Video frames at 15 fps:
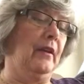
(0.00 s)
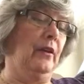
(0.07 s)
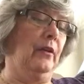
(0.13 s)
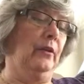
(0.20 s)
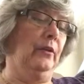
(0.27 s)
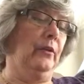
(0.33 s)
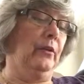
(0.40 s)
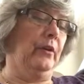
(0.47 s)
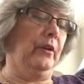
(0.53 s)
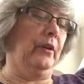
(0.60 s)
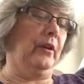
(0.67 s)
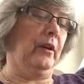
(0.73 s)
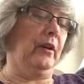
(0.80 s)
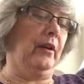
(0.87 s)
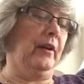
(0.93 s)
O
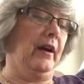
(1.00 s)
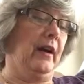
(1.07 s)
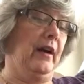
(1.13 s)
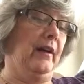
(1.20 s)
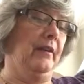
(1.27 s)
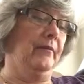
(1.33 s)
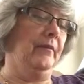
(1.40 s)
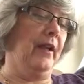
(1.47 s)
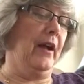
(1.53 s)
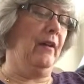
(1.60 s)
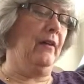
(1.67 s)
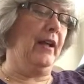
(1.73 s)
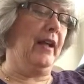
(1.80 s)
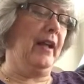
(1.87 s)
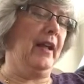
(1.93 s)
Lord our God,
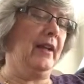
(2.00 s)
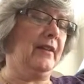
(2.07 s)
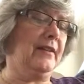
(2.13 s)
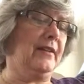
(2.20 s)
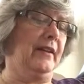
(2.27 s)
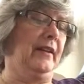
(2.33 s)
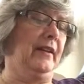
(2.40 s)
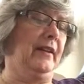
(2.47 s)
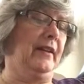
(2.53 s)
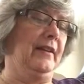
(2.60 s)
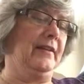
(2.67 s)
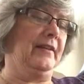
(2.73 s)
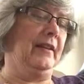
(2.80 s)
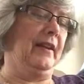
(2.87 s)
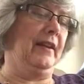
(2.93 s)
how excellent
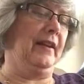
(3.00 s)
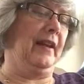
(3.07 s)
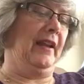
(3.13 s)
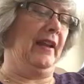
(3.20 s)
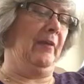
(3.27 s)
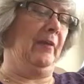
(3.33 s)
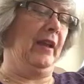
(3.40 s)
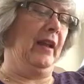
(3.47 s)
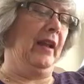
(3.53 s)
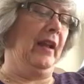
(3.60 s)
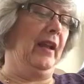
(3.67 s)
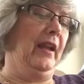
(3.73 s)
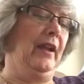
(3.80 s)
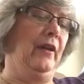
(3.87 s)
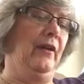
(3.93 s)
is thy name
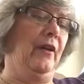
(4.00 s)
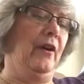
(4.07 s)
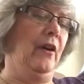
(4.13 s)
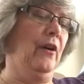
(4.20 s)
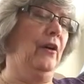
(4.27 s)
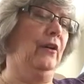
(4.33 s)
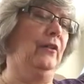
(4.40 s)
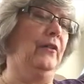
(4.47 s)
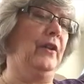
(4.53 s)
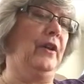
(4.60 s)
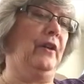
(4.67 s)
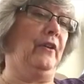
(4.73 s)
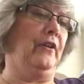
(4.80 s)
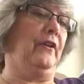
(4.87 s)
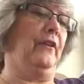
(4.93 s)
in all
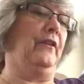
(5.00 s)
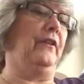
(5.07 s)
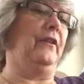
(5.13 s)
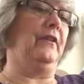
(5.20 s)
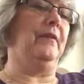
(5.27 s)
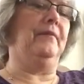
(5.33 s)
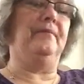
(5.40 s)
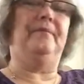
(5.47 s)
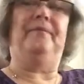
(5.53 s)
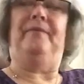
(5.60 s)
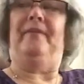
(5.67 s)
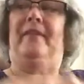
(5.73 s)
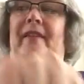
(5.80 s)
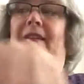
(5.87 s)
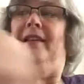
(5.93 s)
the earth.
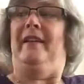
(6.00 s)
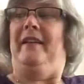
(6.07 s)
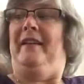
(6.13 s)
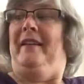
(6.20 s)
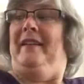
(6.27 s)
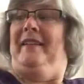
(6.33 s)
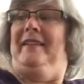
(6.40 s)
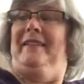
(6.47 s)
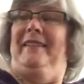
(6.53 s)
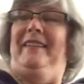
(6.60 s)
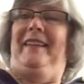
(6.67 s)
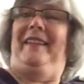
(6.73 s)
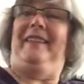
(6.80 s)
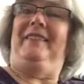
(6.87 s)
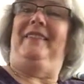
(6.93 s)

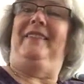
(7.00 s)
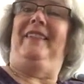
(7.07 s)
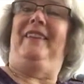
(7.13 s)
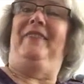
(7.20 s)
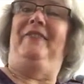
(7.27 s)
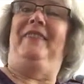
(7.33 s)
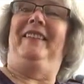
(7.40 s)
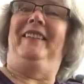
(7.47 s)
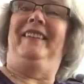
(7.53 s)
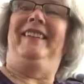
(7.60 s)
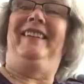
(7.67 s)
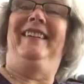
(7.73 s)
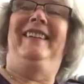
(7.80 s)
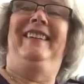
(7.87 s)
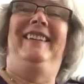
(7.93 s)
Isn't that lovely?